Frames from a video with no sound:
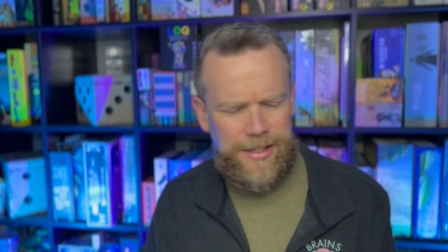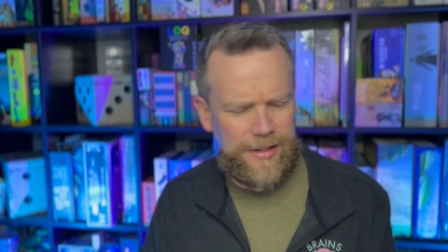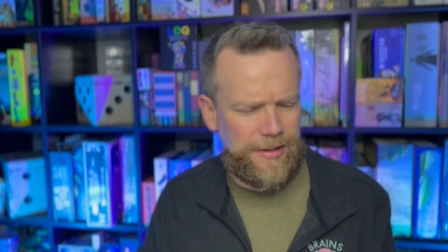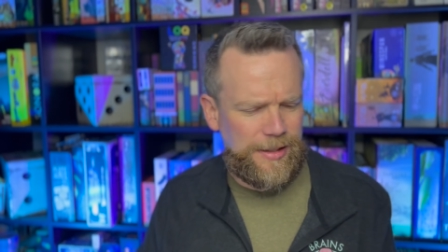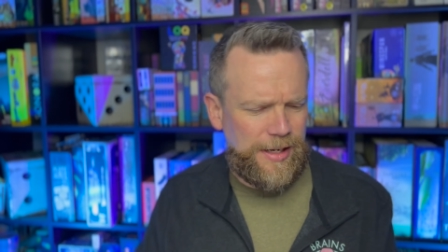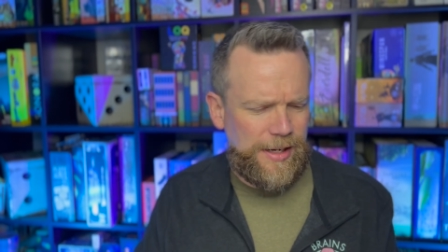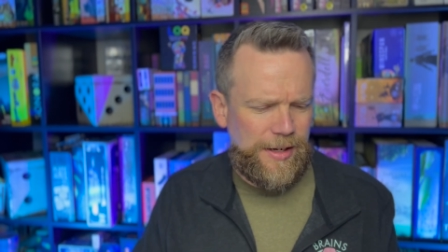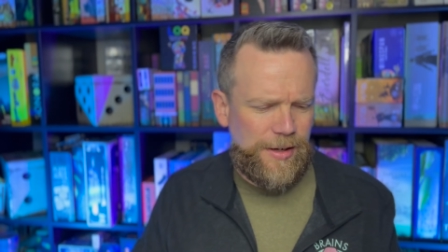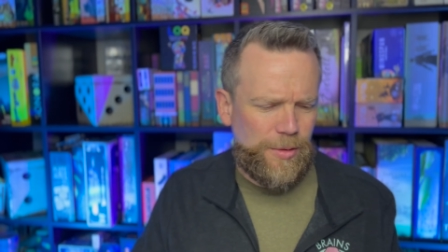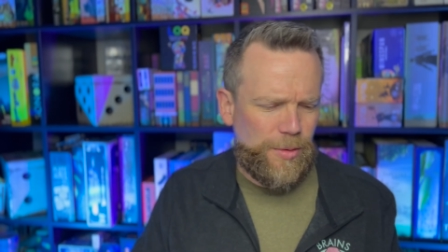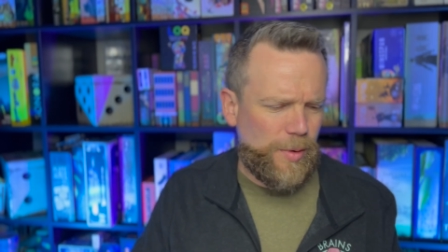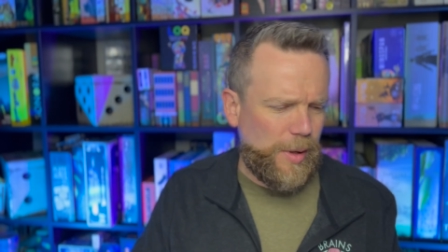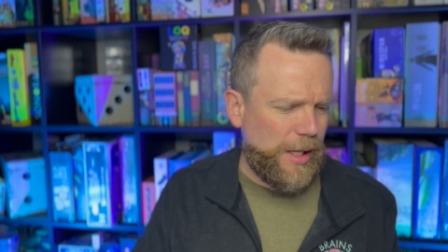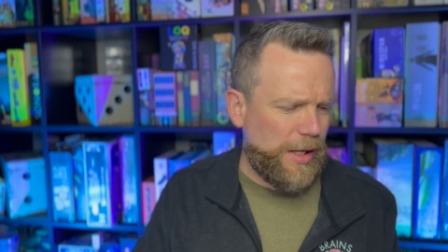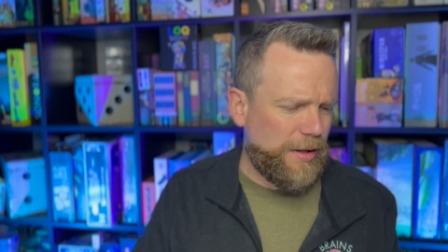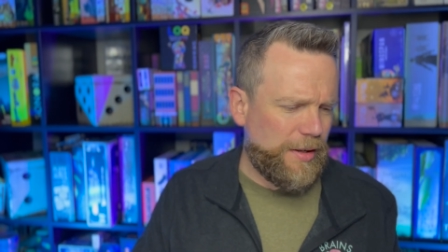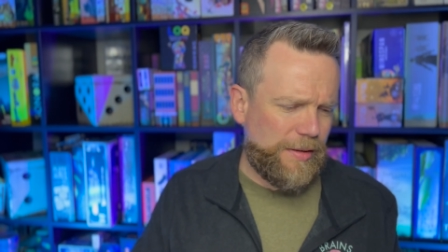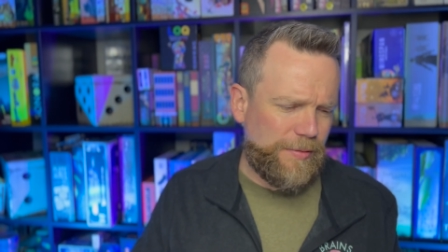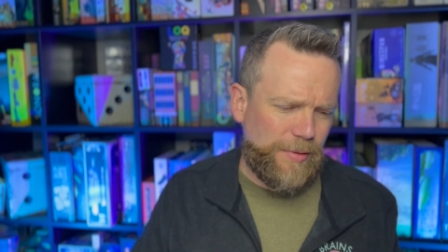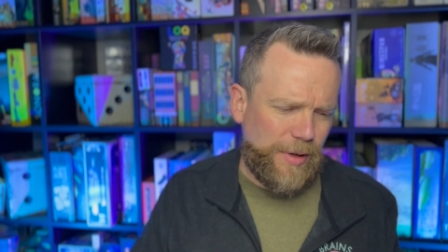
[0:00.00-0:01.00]
And
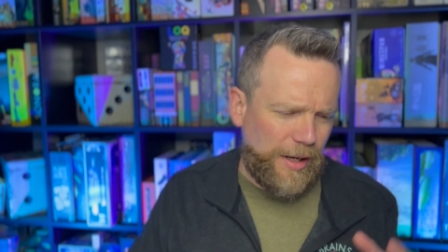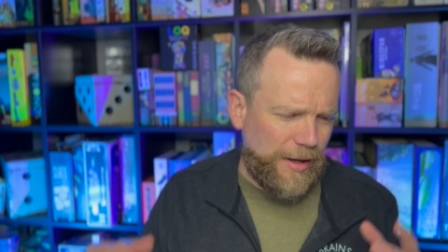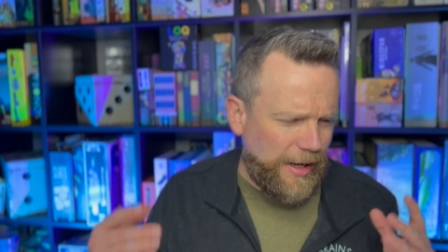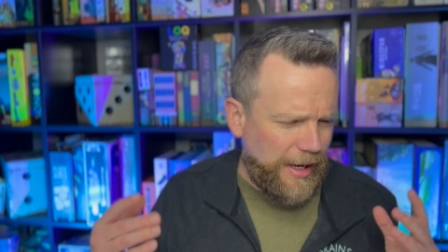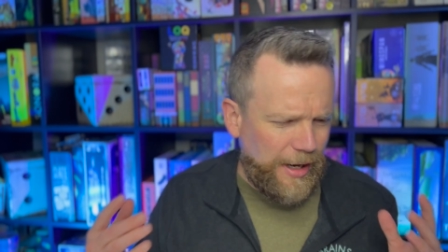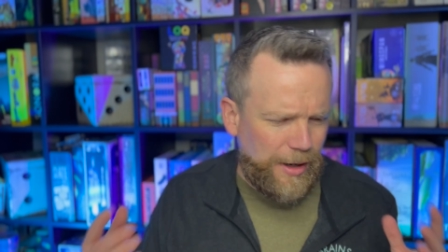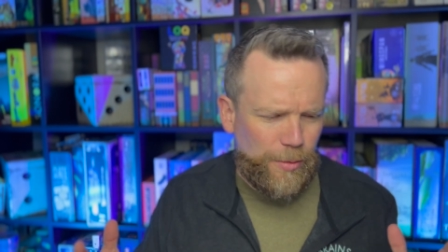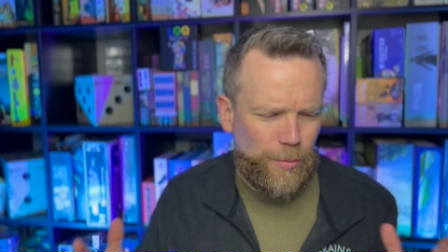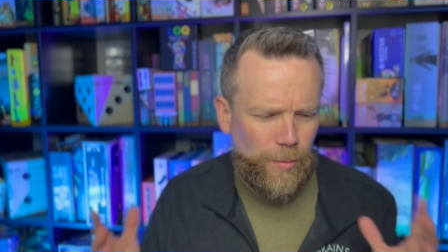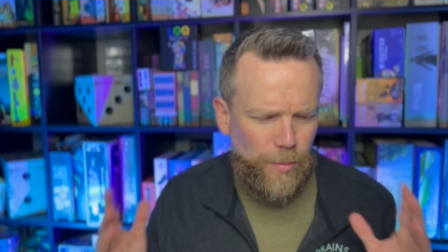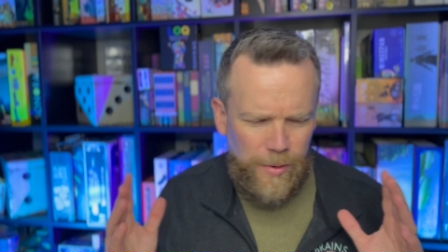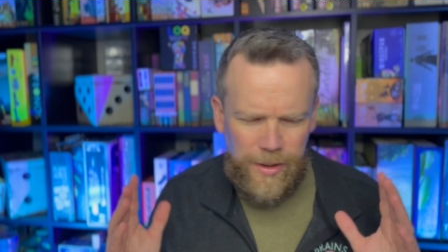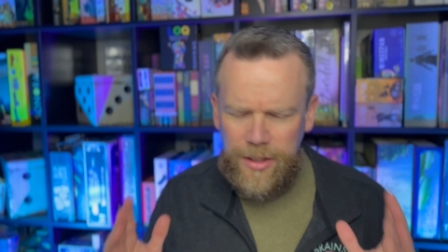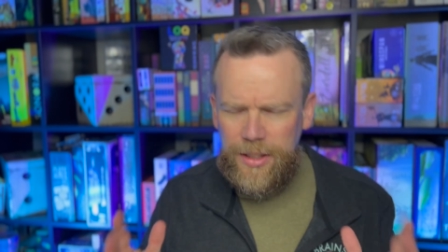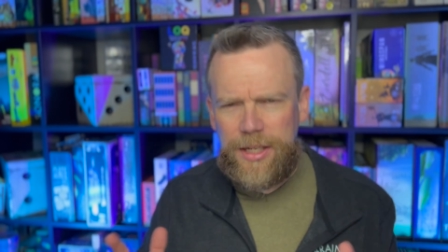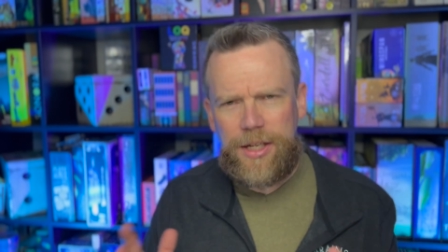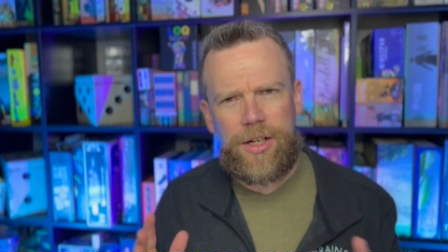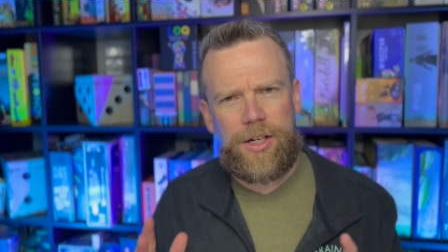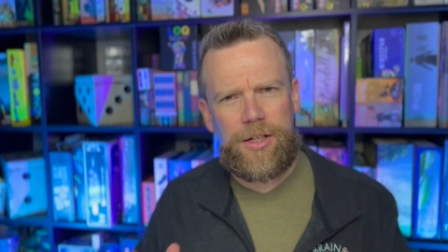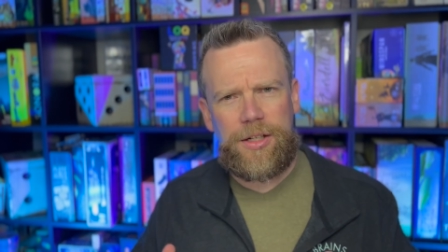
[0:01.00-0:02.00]
I had a
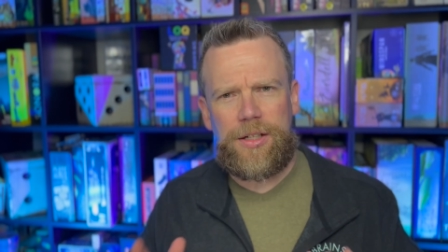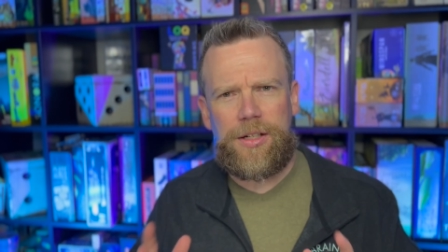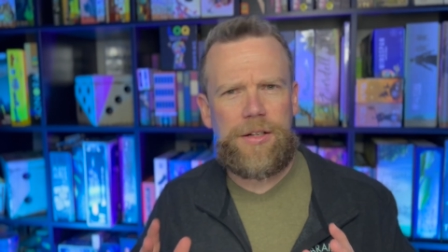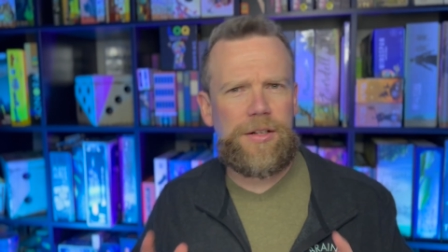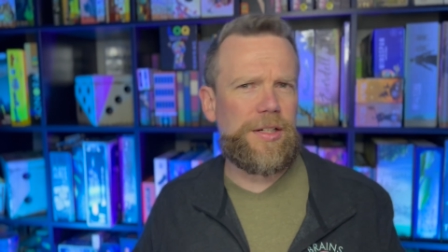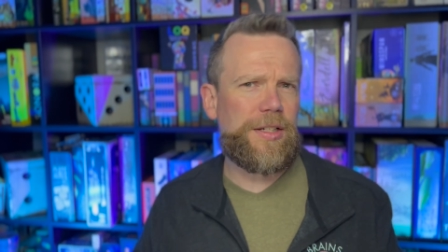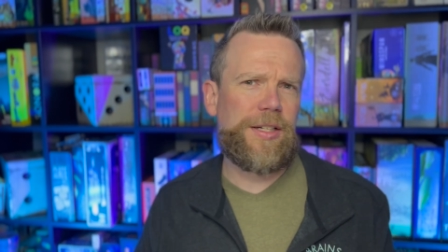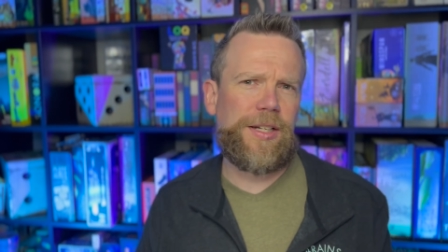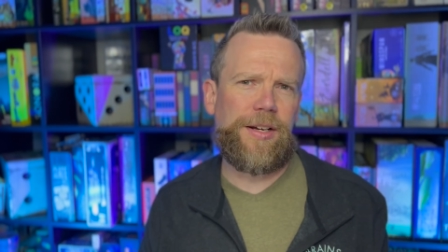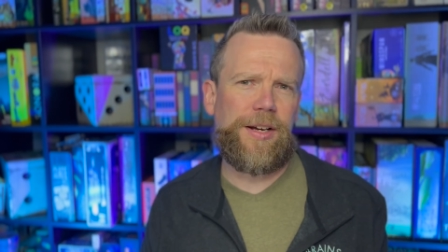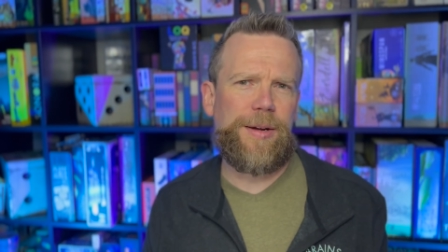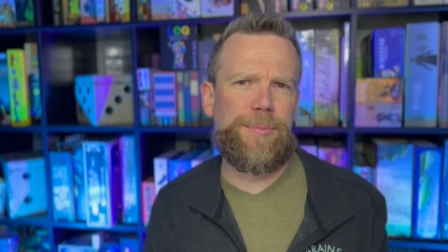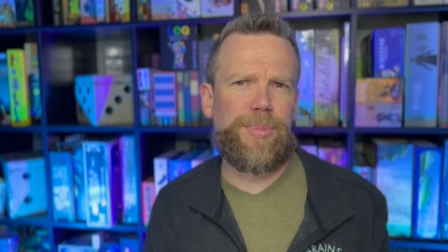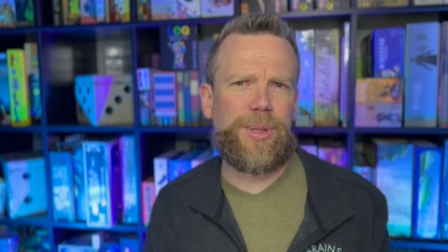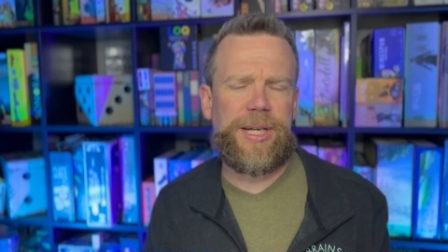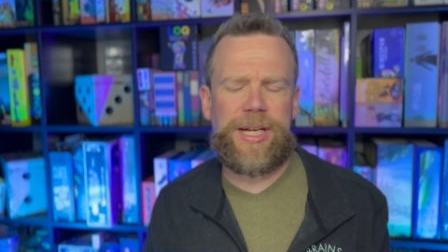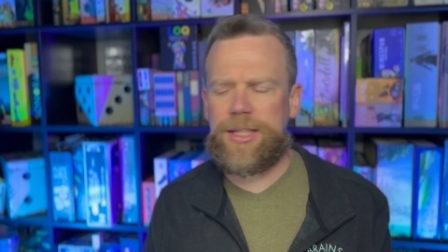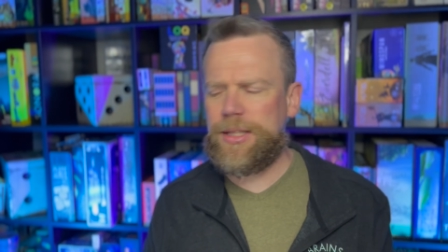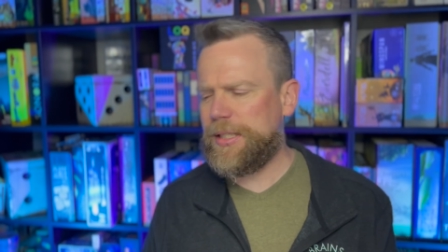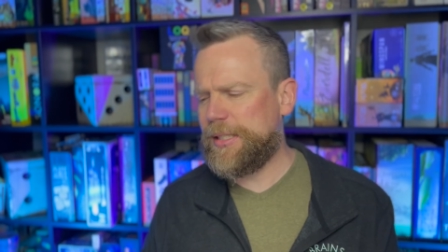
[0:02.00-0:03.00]
really good time
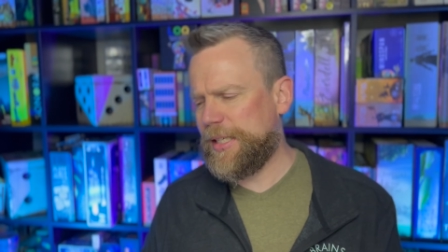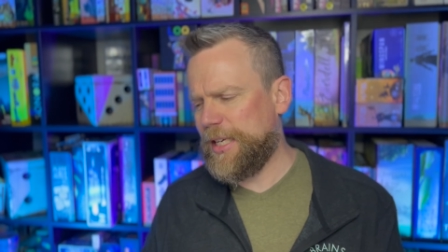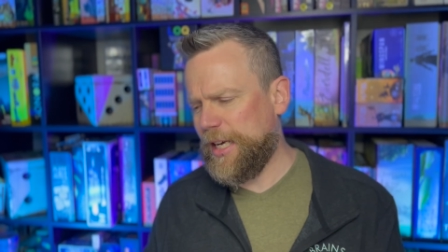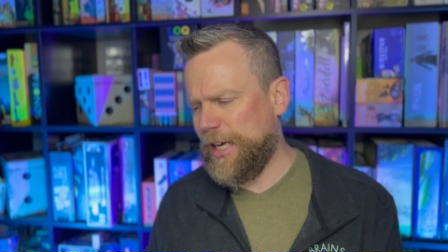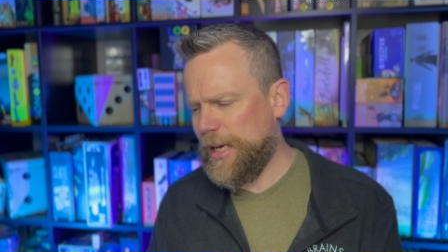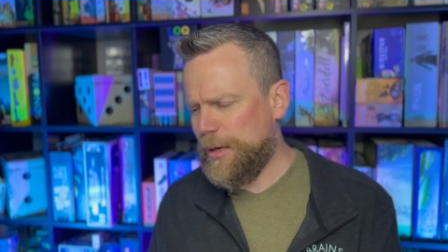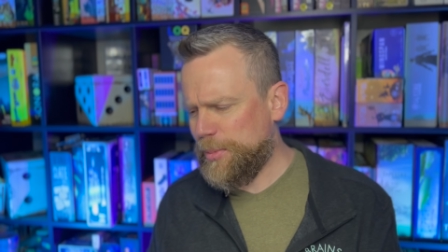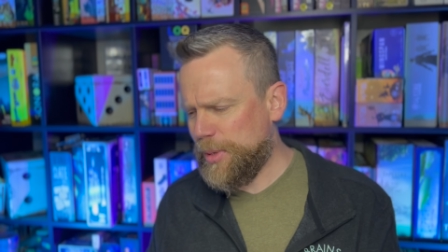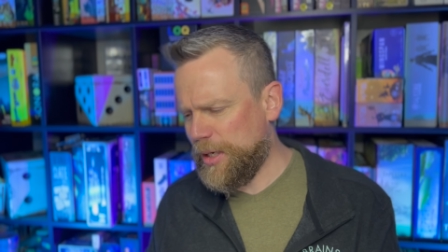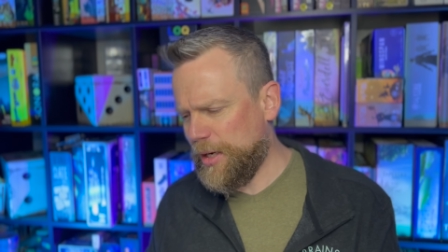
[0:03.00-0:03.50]
playing this game.